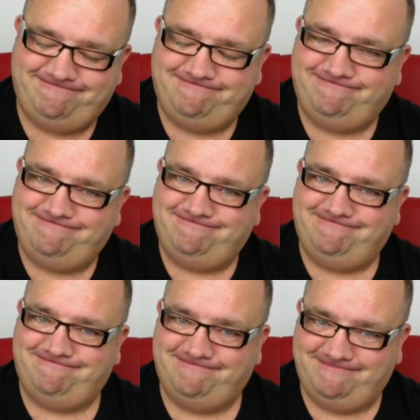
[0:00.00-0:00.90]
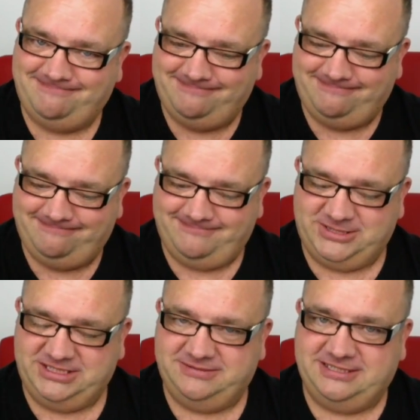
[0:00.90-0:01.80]
What
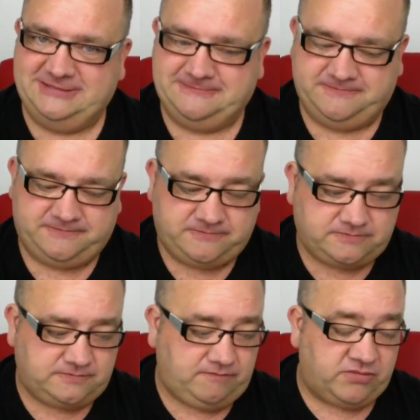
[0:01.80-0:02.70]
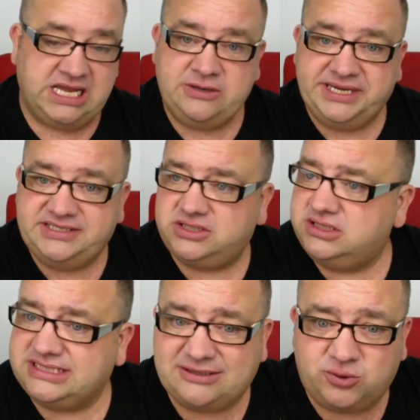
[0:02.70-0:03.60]
do you think? Anyway, it
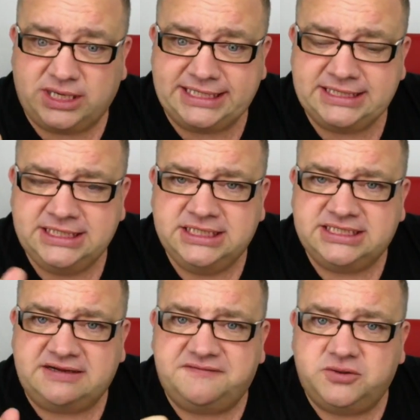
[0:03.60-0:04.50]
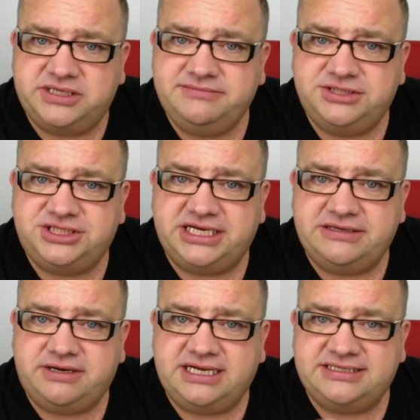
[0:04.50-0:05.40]
turns out, right, that fucking machine,
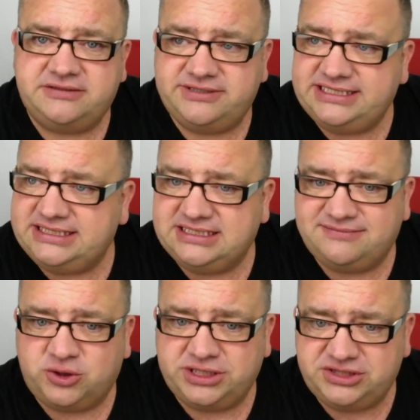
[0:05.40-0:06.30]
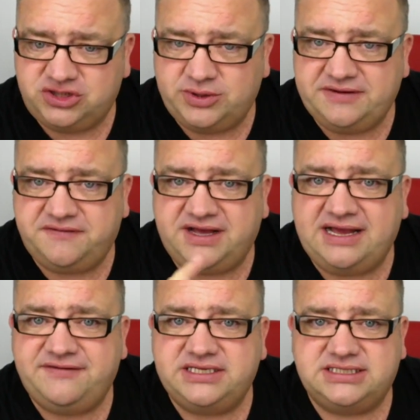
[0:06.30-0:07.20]
right, I did a reading this morning,
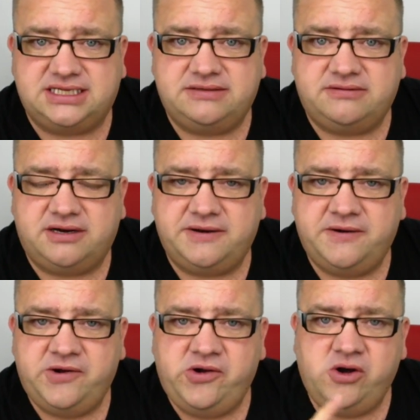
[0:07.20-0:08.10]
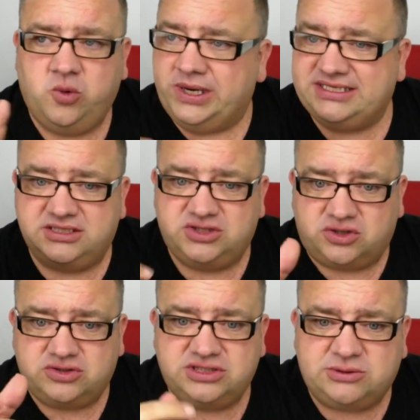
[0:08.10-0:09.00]
285 it said, right, went to the
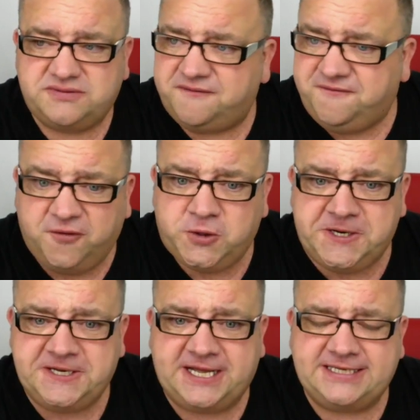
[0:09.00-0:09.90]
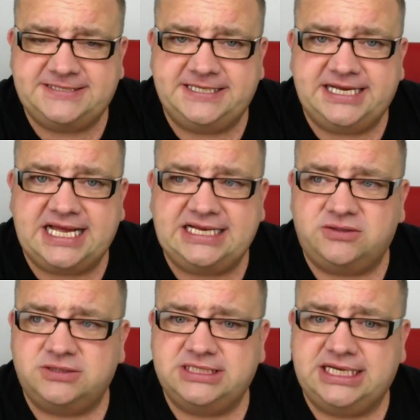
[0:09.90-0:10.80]
doctors, I was fucking 99
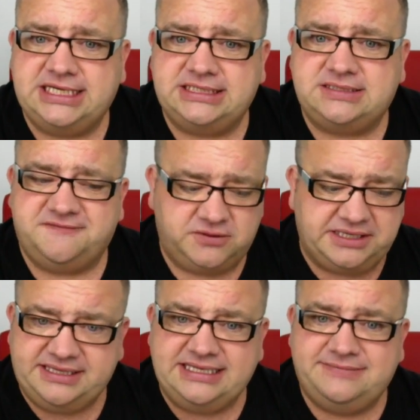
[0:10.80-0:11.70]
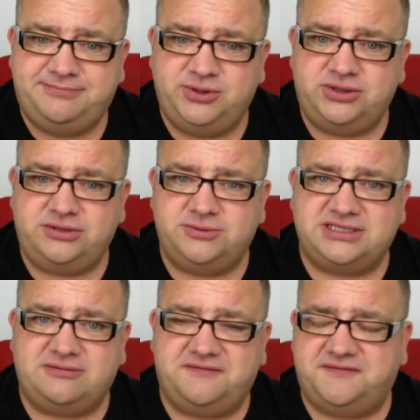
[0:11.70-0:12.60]
on theirs, fucking things broke, was
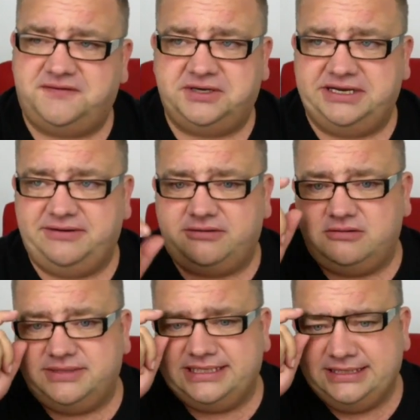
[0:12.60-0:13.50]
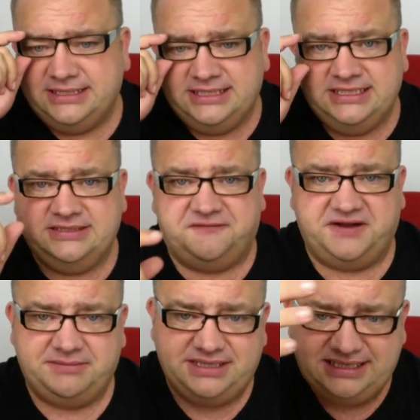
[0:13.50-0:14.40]
out fucking wrong with me. They
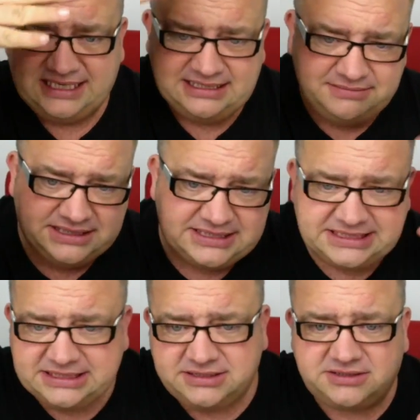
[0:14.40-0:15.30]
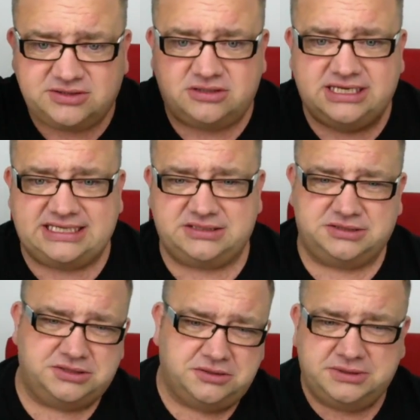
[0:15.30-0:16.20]
think me dizziness and all that's
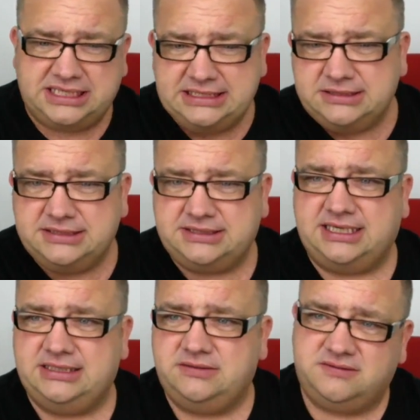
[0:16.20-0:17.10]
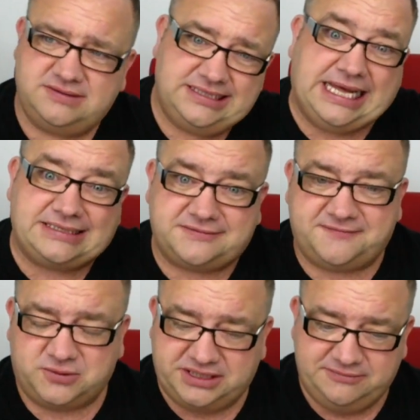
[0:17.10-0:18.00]
just to do with that illness I had last
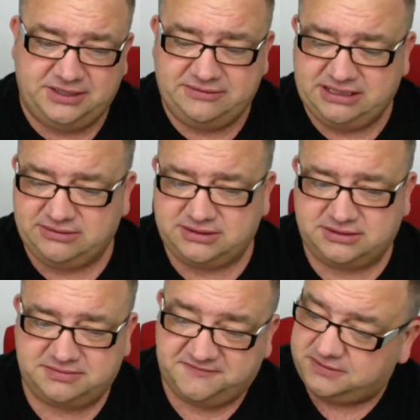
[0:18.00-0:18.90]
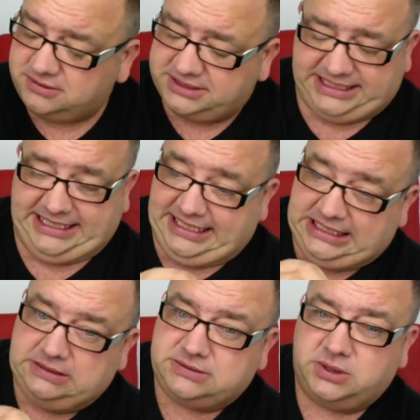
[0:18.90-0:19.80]
fucking week when I was in hospital. Fucking
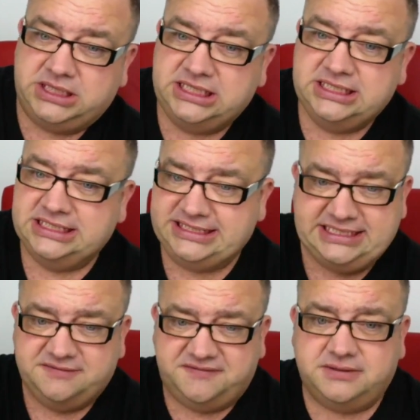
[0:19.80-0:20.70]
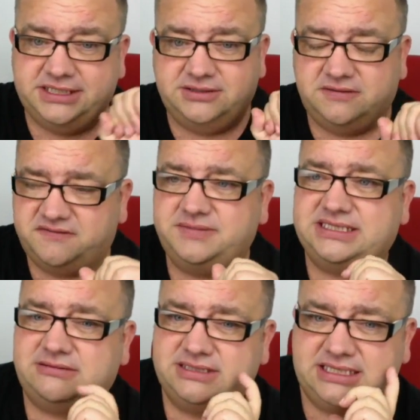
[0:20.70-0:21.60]
hell, that's great. Dig a fucking hole for me
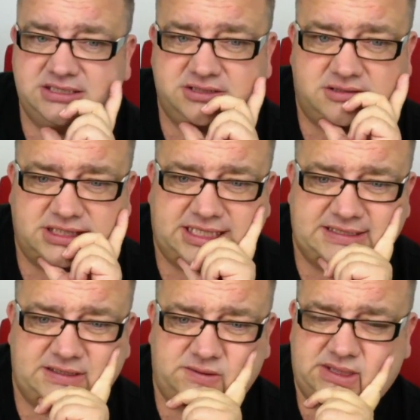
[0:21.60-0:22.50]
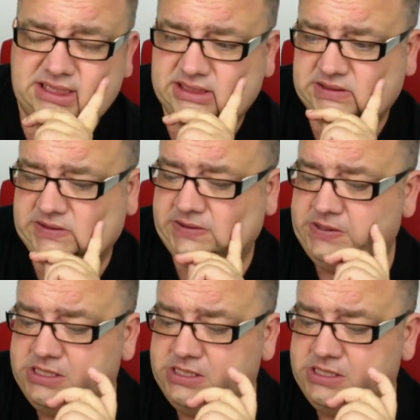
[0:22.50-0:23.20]
now and get shot, guys, that's what I said.